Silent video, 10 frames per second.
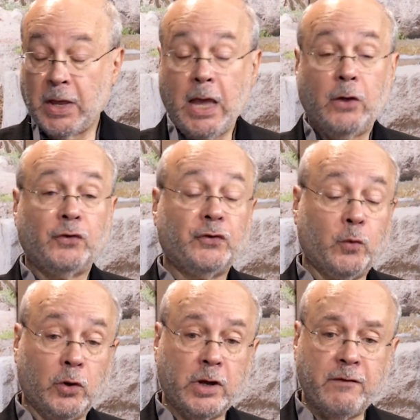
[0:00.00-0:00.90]
So we're
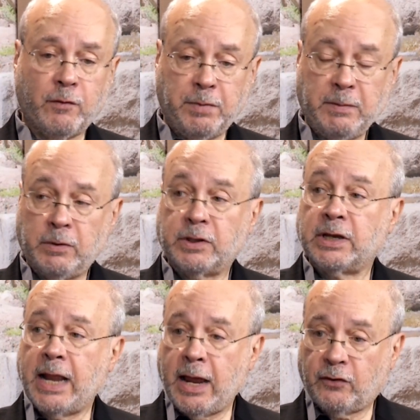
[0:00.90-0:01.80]
looking for people that can
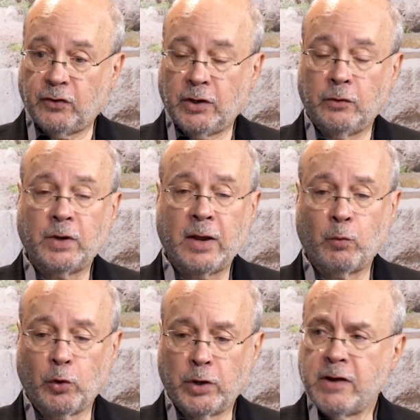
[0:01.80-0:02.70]
execute, and we're
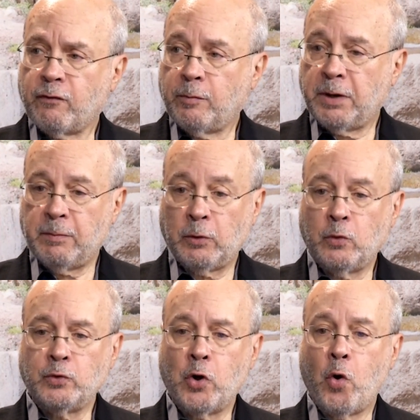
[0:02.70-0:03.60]
looking for people who
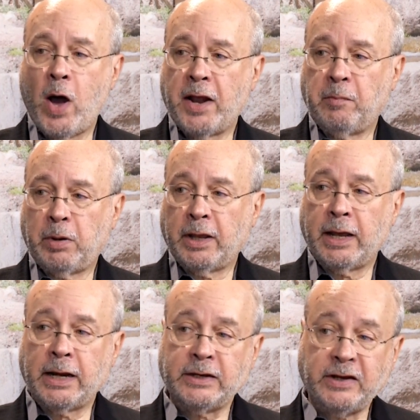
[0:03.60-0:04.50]
know how to play
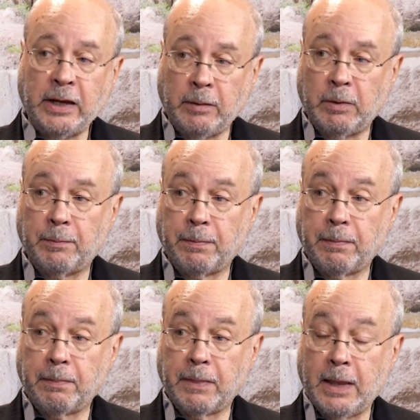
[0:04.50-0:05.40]
on a team,
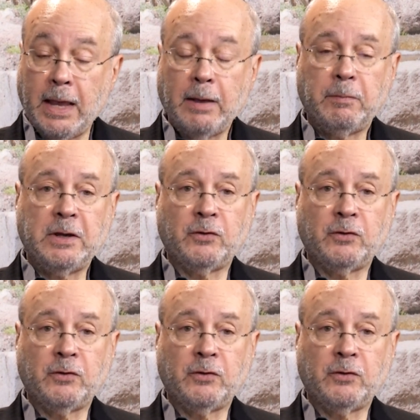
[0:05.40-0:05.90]
because